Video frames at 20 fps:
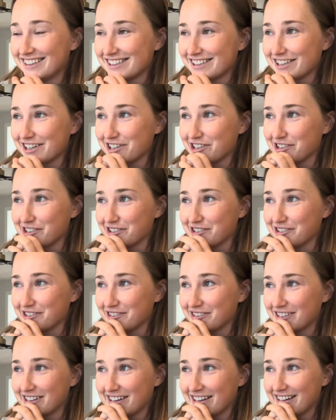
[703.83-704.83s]

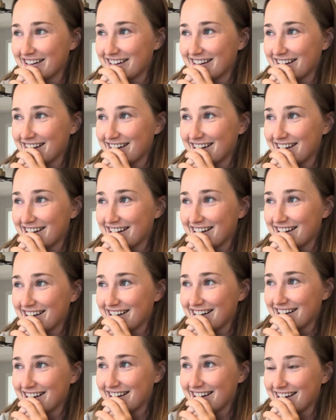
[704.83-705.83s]
so
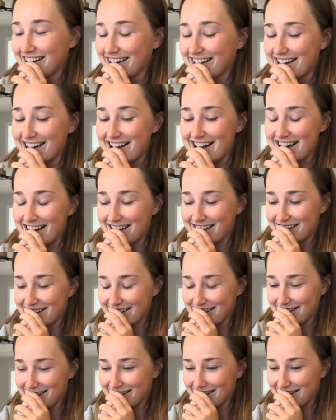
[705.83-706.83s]
yeah,
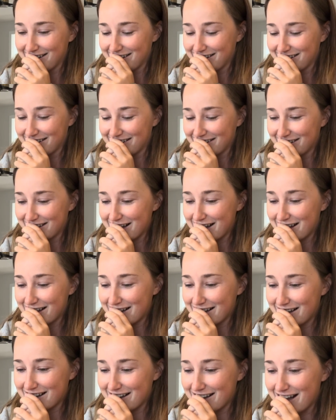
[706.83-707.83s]

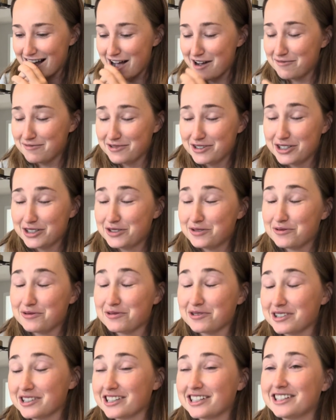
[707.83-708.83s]
I'm just
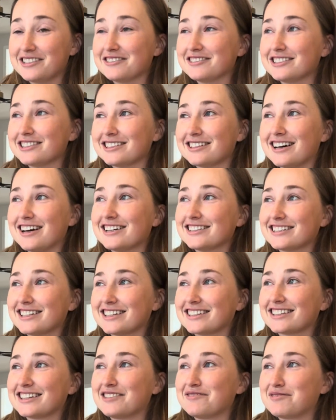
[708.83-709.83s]
really
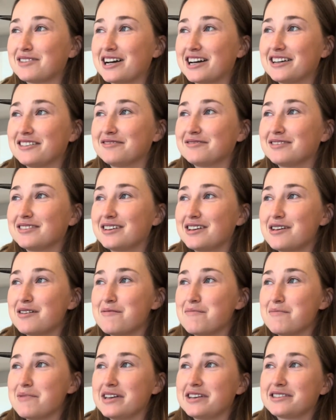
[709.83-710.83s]
realizing that my
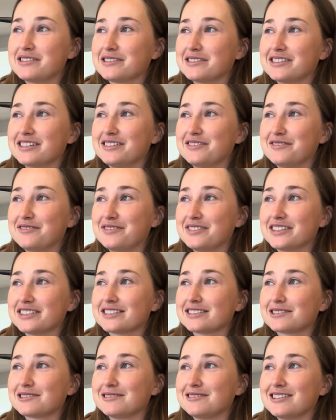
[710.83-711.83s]
mental and
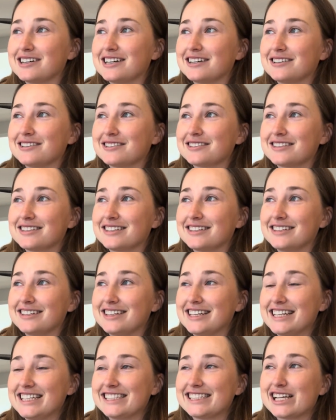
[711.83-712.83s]
physical health
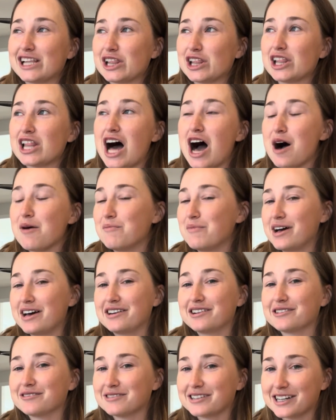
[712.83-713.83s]
is a lot
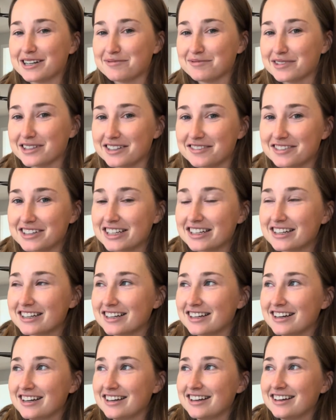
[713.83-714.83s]
better when I'm living
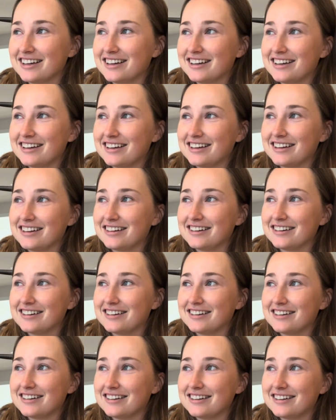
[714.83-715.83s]
in
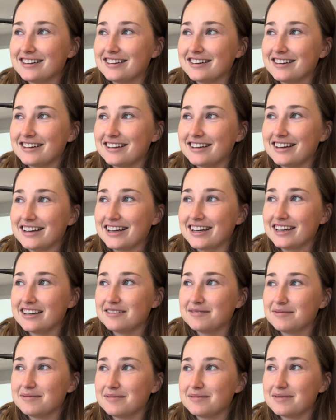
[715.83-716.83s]

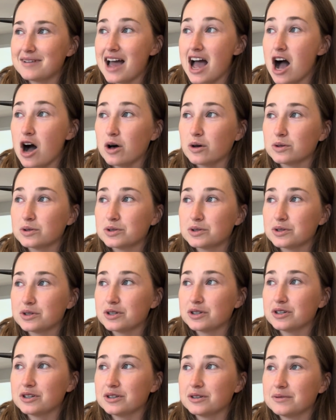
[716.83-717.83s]
a house
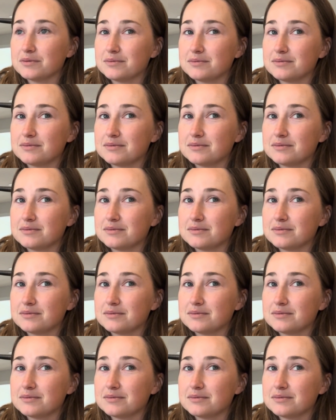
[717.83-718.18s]
or